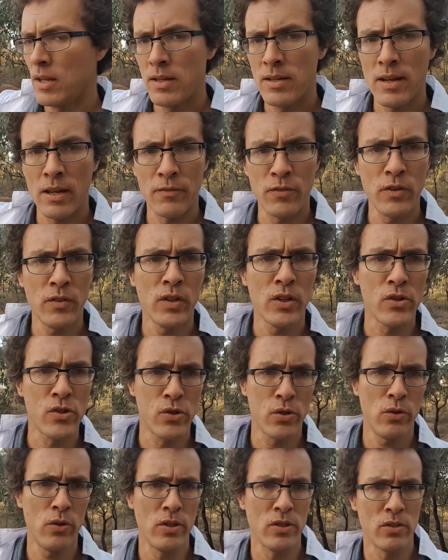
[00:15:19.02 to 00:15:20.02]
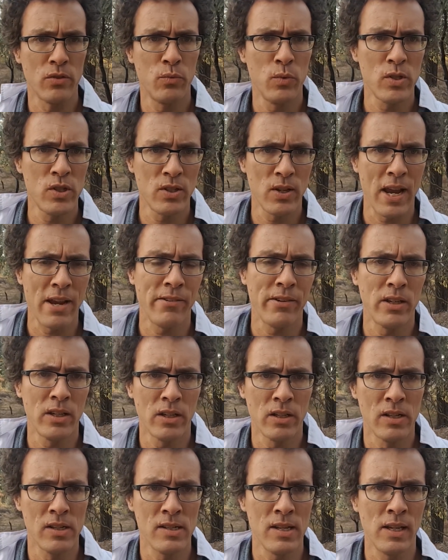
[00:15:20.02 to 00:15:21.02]
Now, if you've got a choice of which area you're
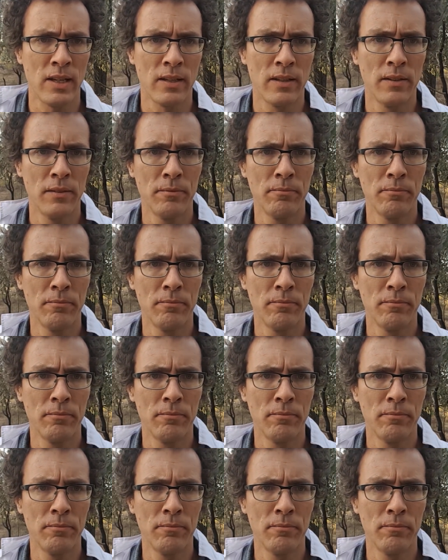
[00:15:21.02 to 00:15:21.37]
going to dig,